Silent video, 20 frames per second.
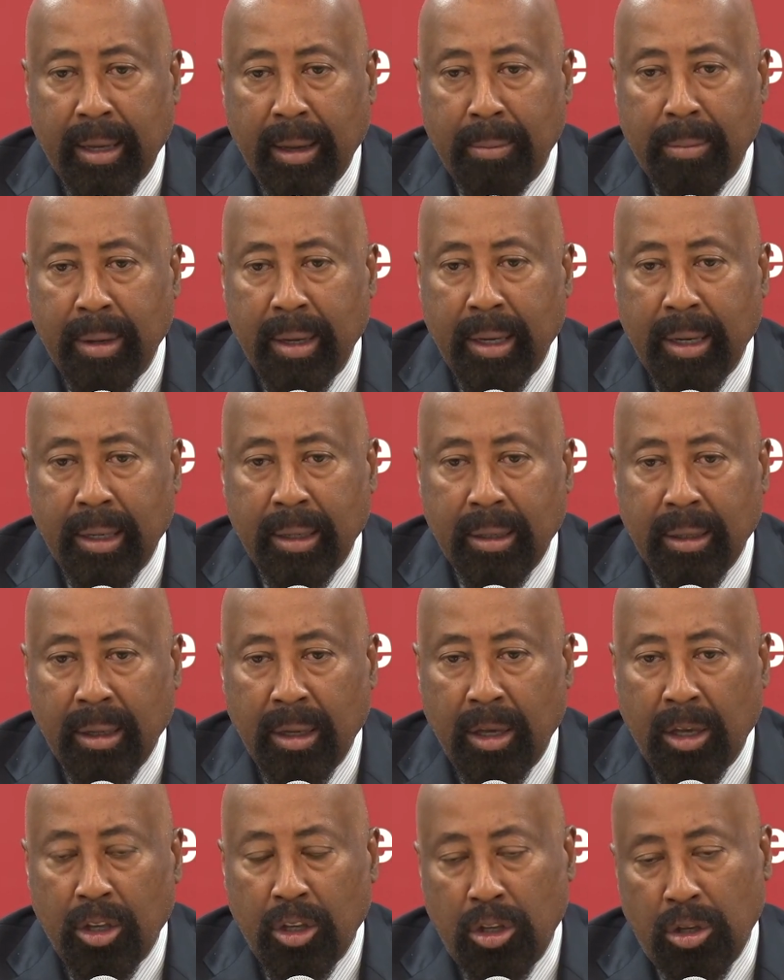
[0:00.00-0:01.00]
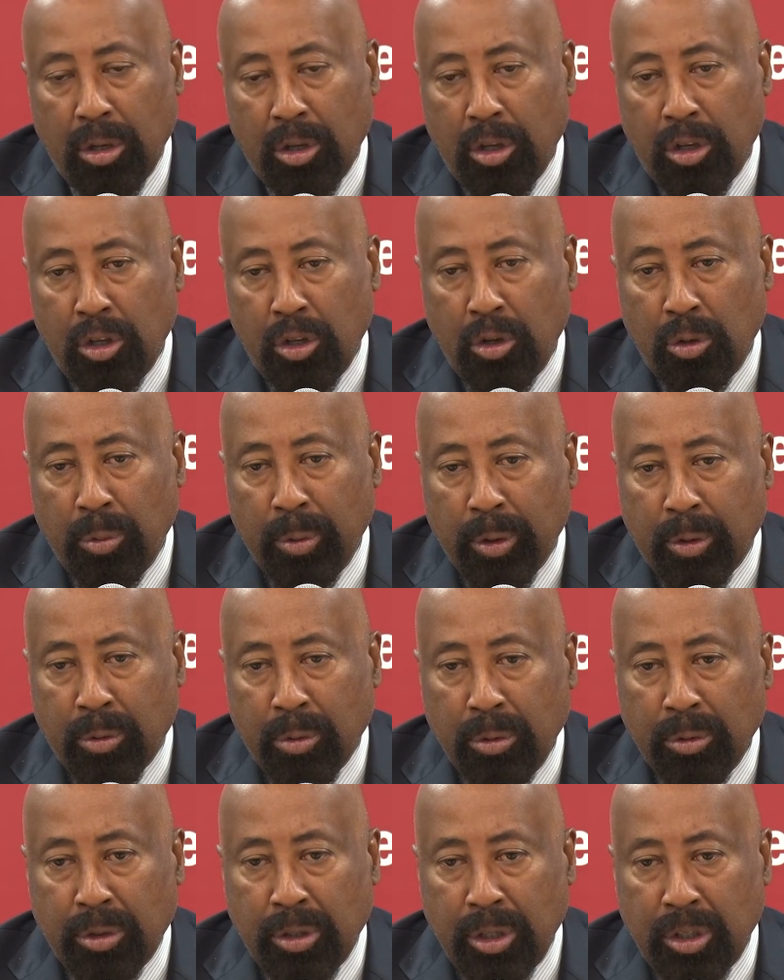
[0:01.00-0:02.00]
I mean, you
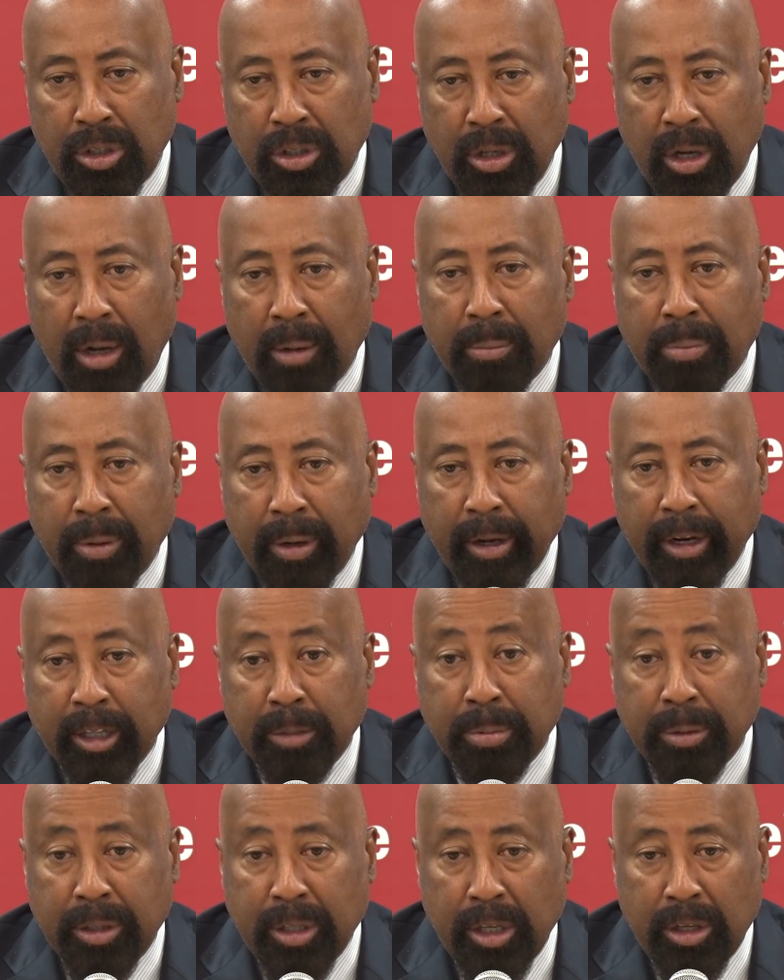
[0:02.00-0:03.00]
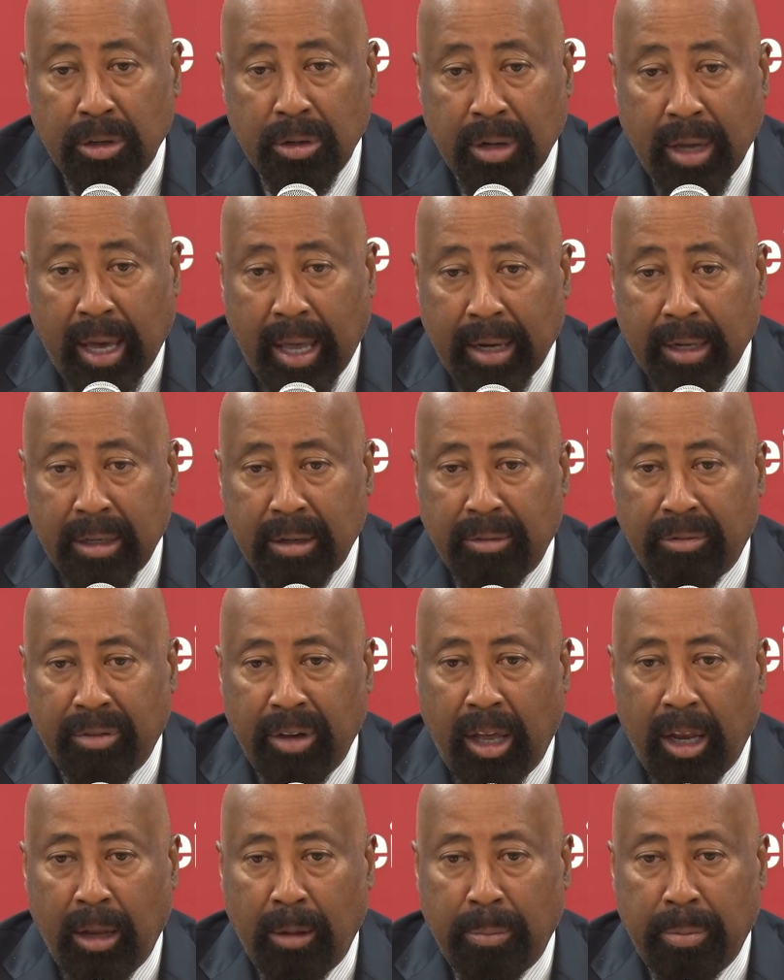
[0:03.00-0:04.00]
recruit these young players, but then you got to
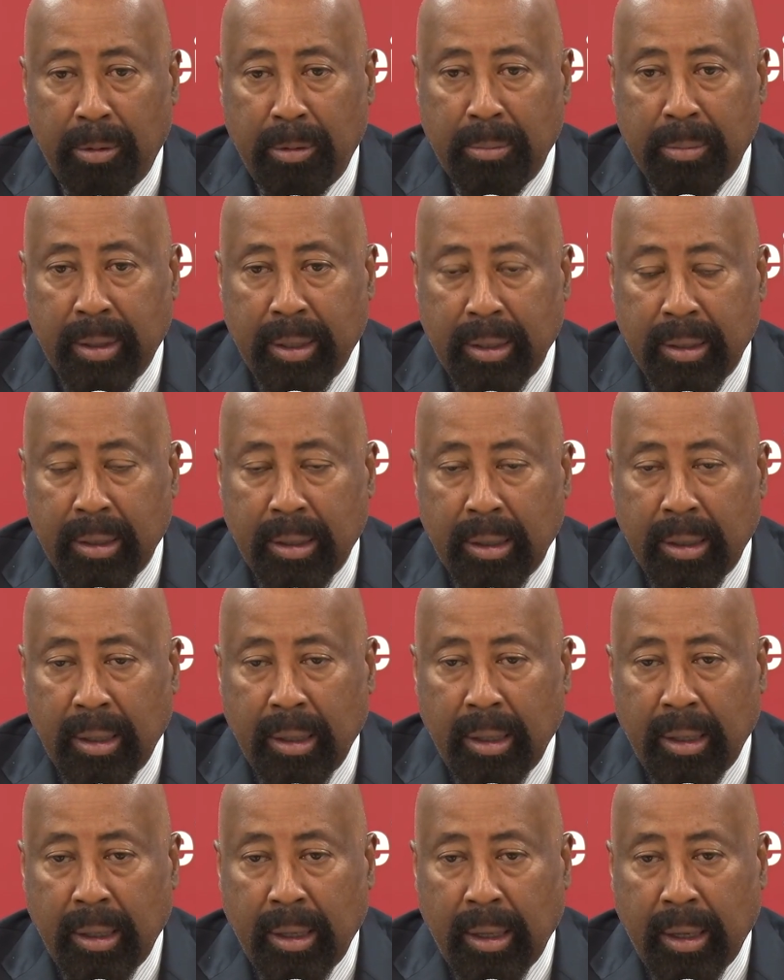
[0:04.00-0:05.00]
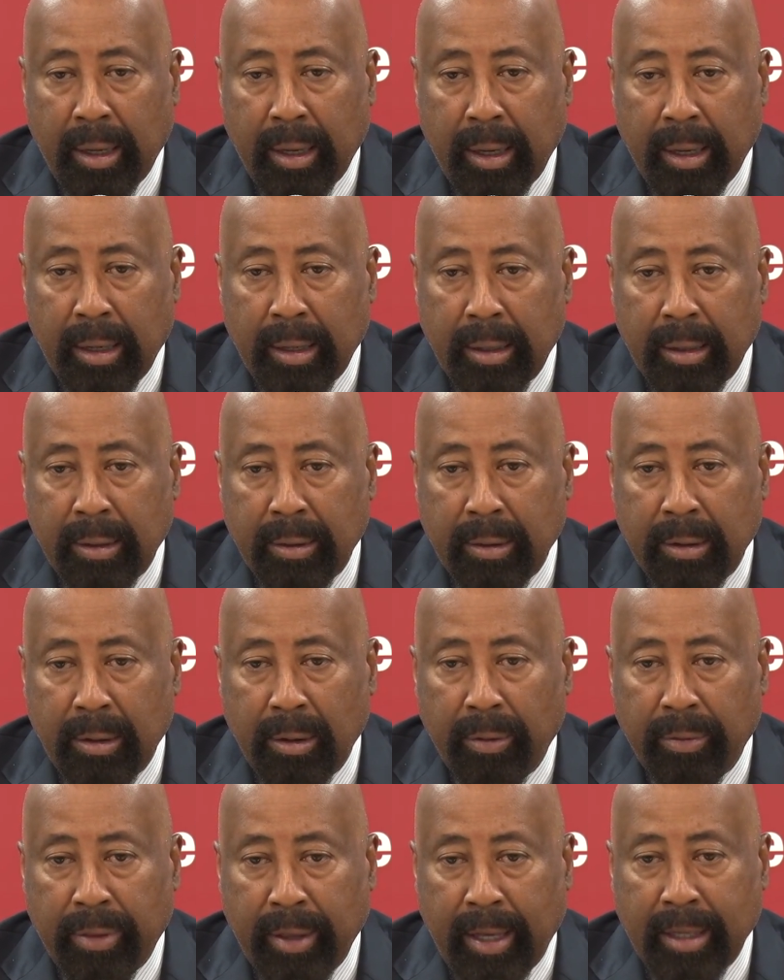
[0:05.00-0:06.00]
develop them, and you
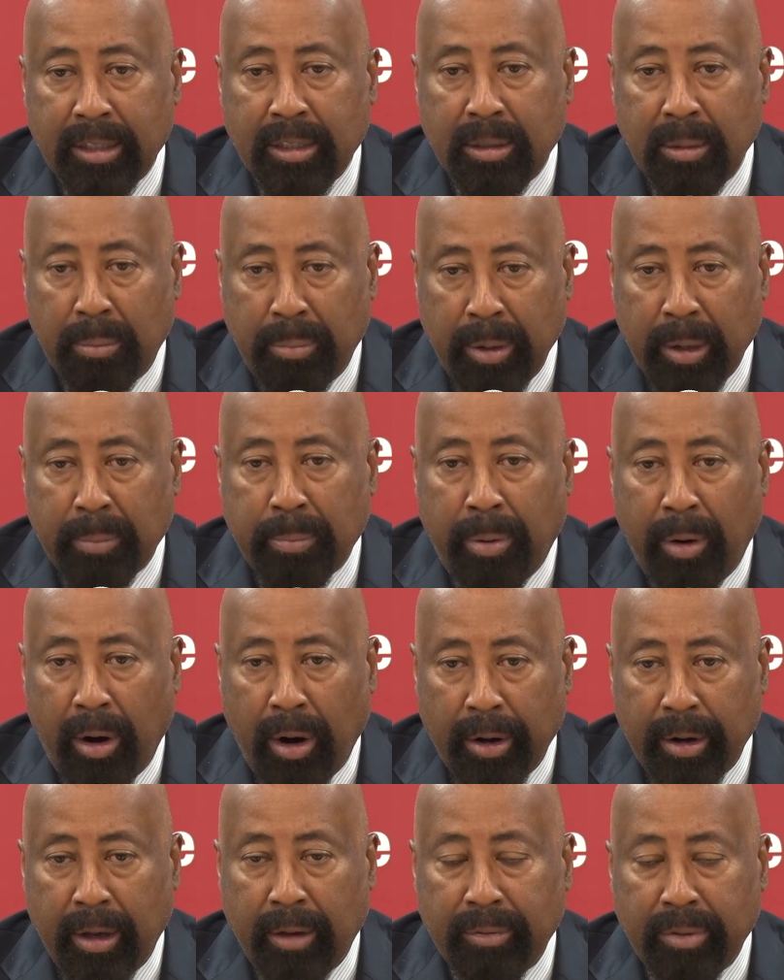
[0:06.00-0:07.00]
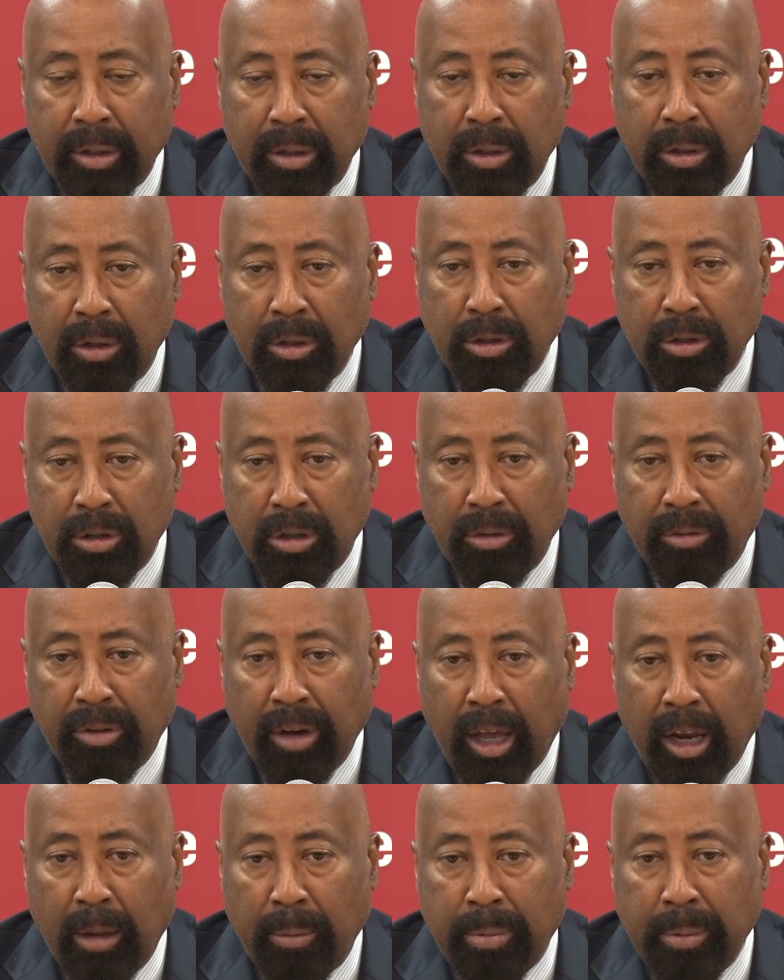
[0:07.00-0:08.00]
know, that's the big part of it. You know, you
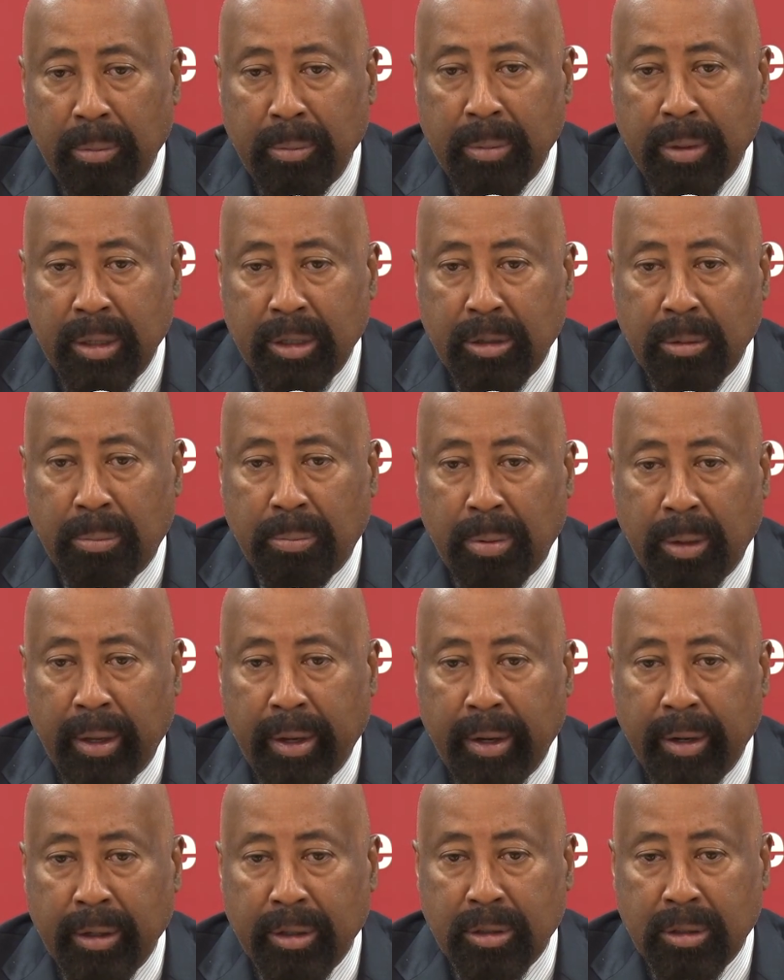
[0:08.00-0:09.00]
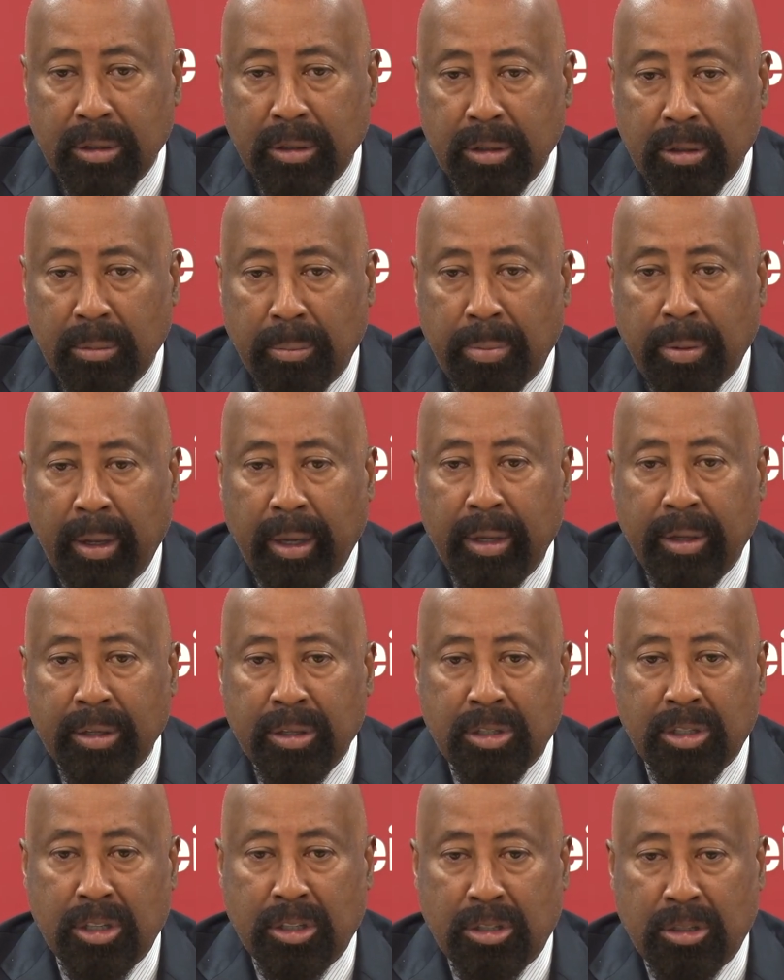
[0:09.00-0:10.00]
develop them into players that play the
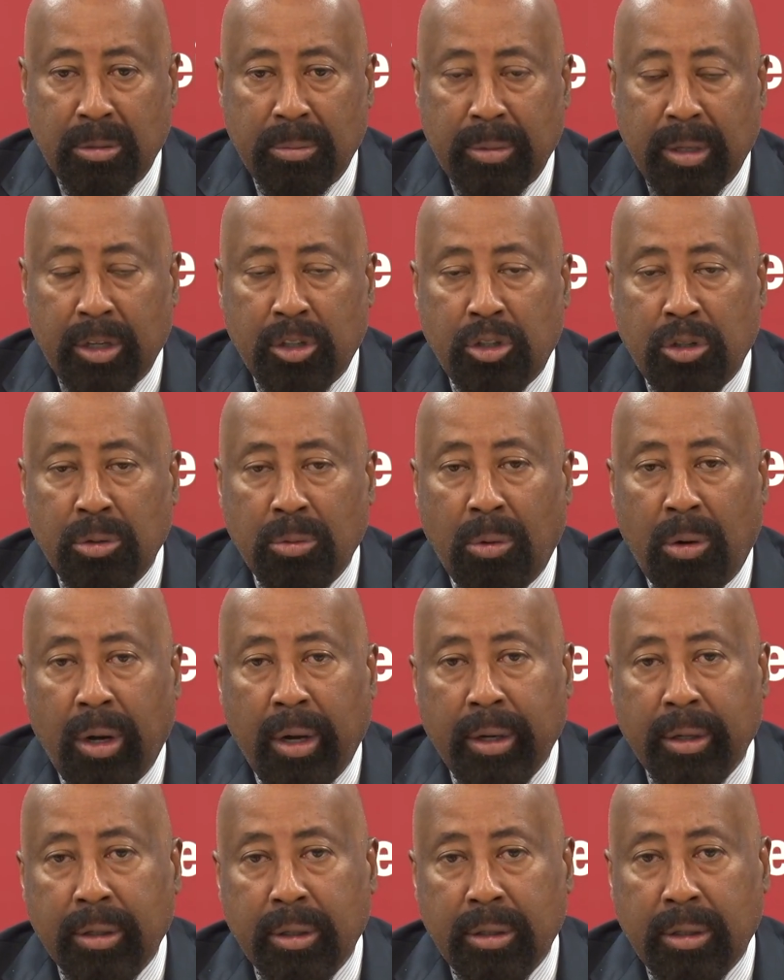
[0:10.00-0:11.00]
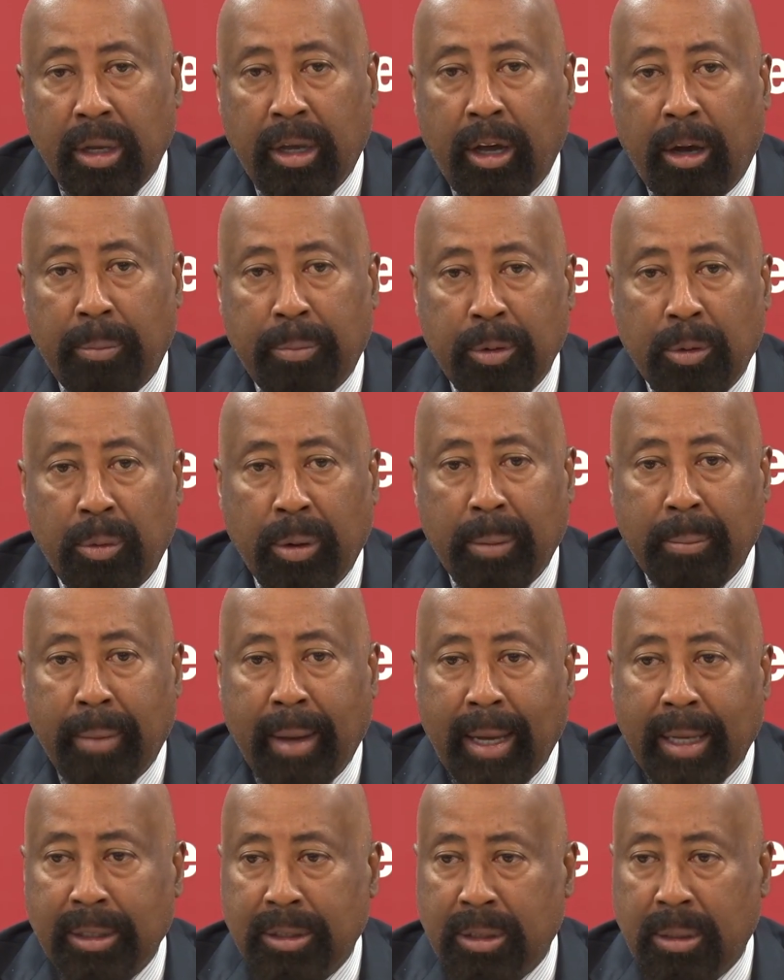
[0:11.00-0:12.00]
system that you want to help you win
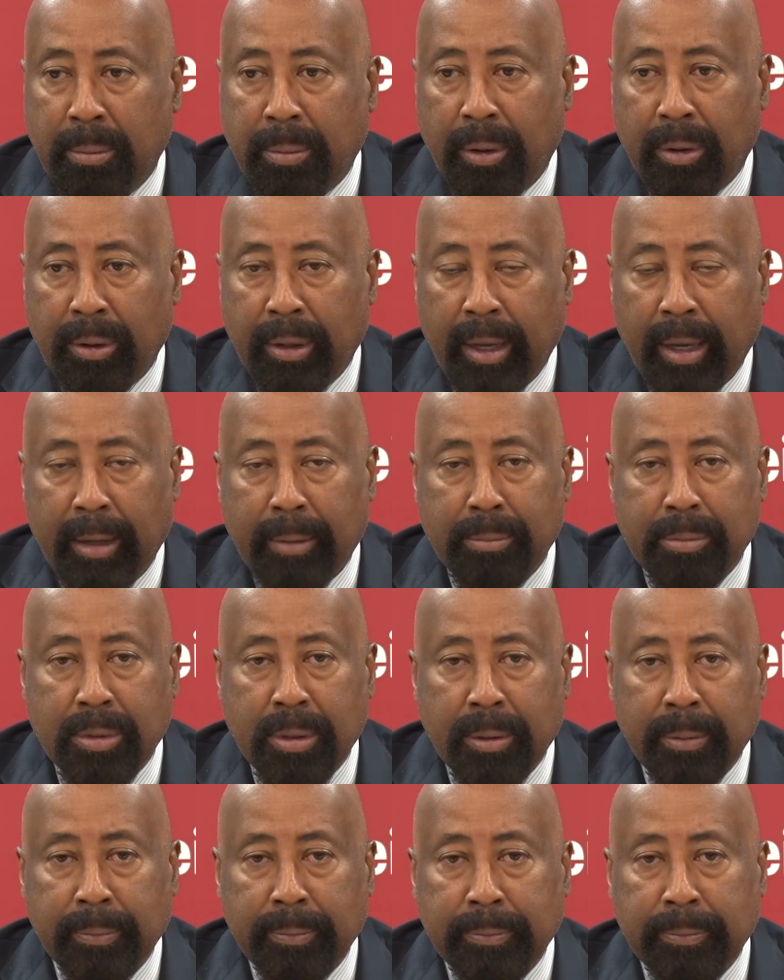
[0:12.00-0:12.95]
basketball games.